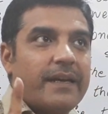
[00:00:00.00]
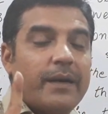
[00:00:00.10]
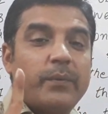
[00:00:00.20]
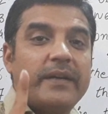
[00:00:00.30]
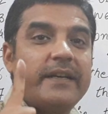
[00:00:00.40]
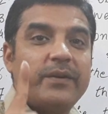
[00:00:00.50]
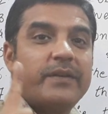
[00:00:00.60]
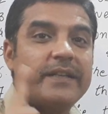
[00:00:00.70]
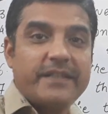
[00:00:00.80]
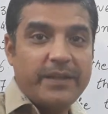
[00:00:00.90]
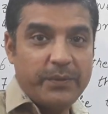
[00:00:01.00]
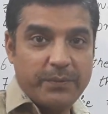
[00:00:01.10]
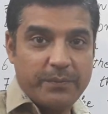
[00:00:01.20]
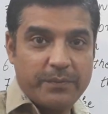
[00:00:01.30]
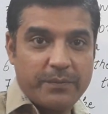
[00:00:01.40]
what did your teacher
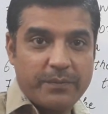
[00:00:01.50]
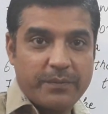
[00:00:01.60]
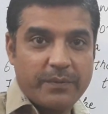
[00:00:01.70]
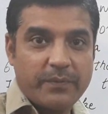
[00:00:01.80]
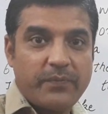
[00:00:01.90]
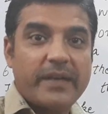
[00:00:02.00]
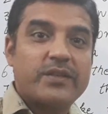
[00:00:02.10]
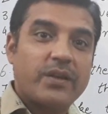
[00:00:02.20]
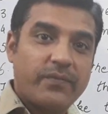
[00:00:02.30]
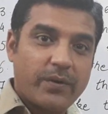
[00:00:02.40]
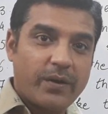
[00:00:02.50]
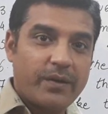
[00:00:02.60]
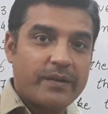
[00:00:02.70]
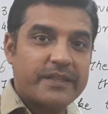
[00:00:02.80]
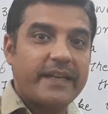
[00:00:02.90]
do? First of
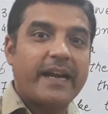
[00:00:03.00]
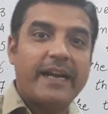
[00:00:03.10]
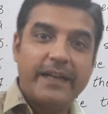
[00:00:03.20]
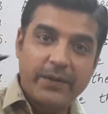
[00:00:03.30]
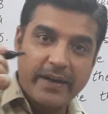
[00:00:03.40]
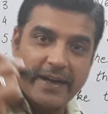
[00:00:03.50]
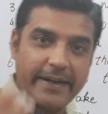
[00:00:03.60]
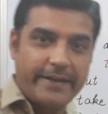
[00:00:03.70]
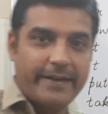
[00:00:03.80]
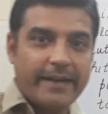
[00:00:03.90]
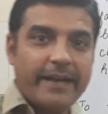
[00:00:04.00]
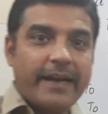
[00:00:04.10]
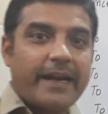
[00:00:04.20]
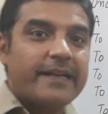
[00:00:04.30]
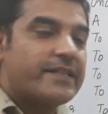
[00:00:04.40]
all, she held your hand
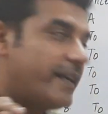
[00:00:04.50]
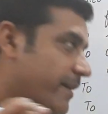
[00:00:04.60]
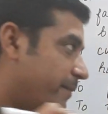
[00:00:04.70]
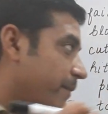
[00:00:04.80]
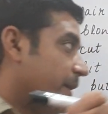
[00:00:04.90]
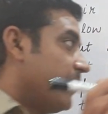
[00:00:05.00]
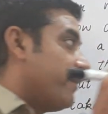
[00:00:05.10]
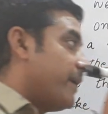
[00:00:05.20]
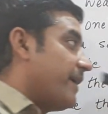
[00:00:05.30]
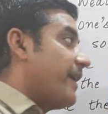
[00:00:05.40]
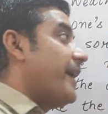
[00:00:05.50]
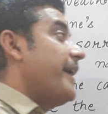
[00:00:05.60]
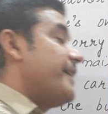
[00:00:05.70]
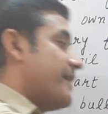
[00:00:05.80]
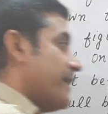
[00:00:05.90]
and said, "Beta,
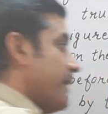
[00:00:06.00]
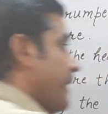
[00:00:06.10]
write